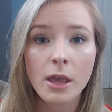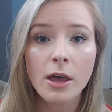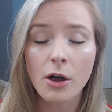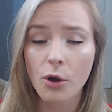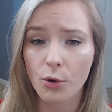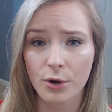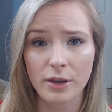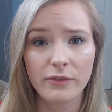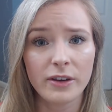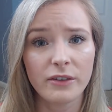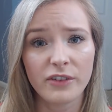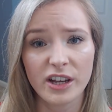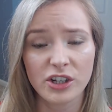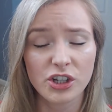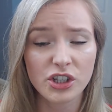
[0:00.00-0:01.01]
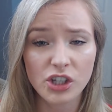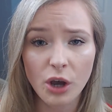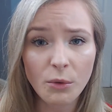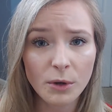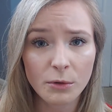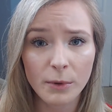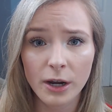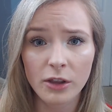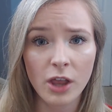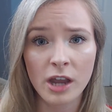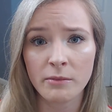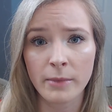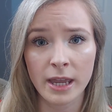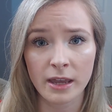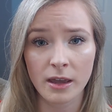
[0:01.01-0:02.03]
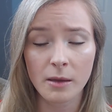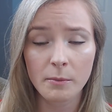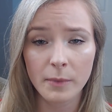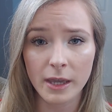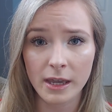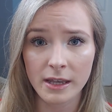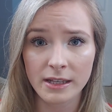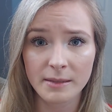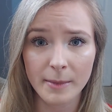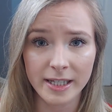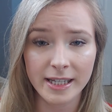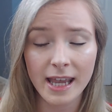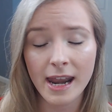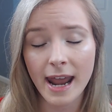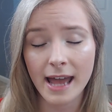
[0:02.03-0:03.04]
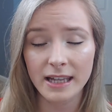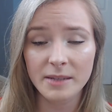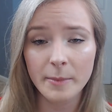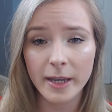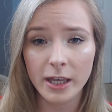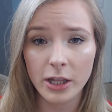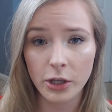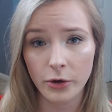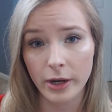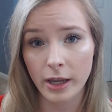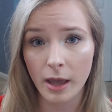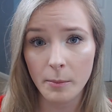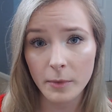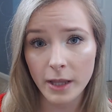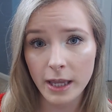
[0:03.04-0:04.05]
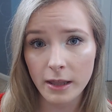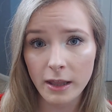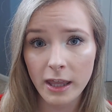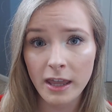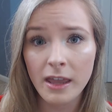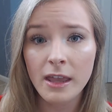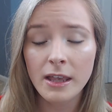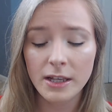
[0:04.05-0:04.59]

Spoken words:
or even if I just don't want to wear a lot of makeup, because my skin has been clearing up lately.